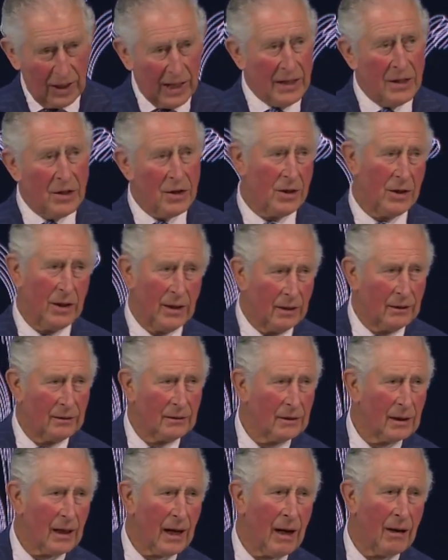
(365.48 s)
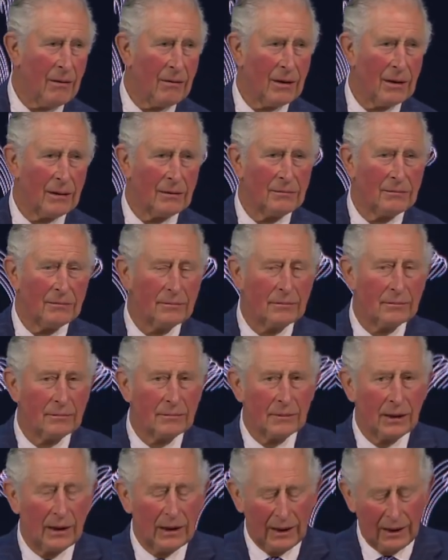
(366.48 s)
Changing our
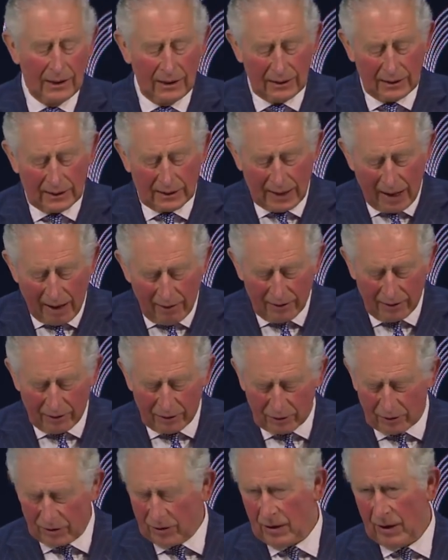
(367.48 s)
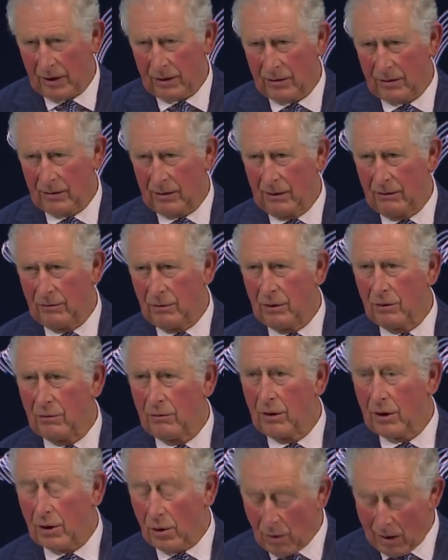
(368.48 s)
uh, current trajectory
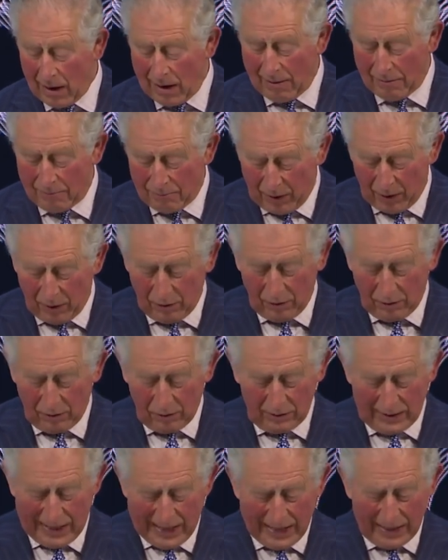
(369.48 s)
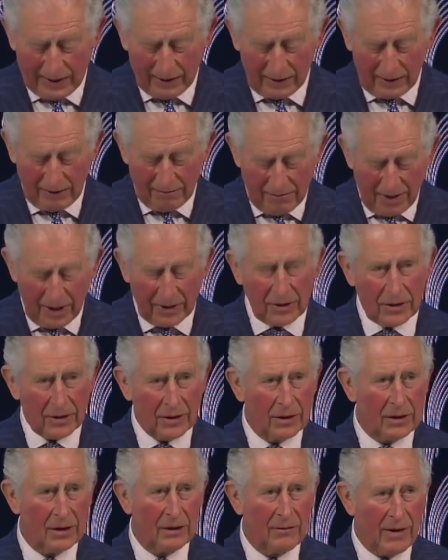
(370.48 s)
will require bold and
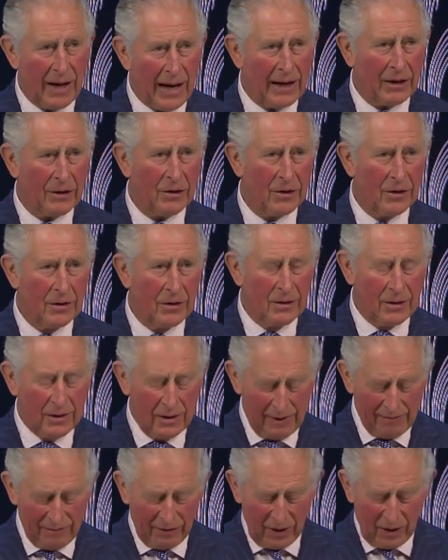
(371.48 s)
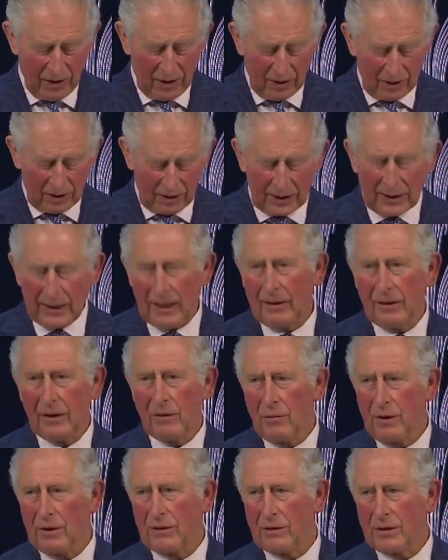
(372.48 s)
imaginative action,
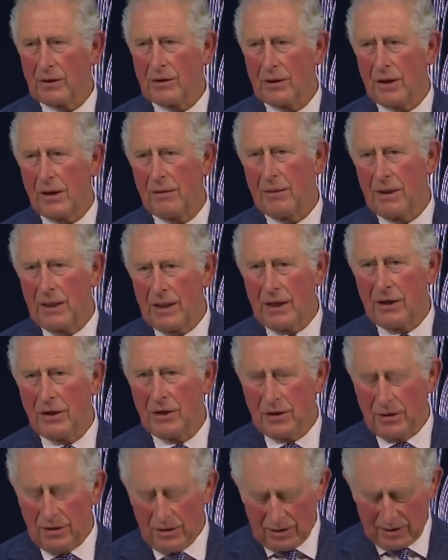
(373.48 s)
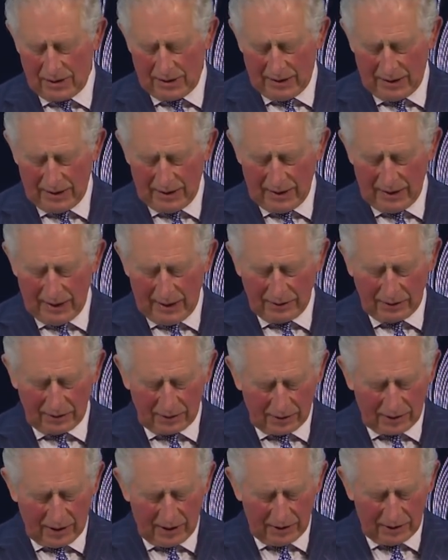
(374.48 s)
together with determination
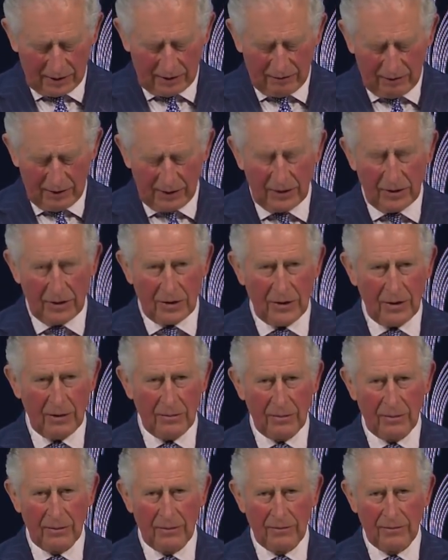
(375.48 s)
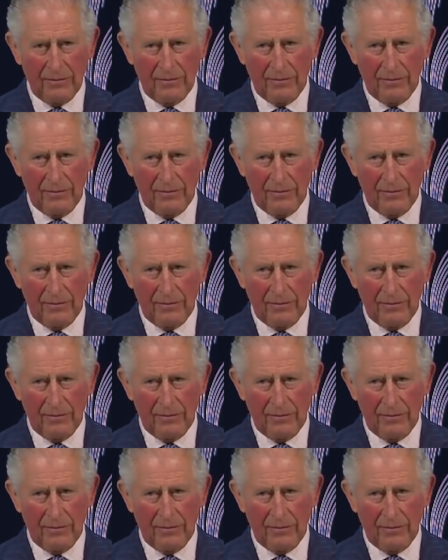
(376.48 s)
and decisive leadership.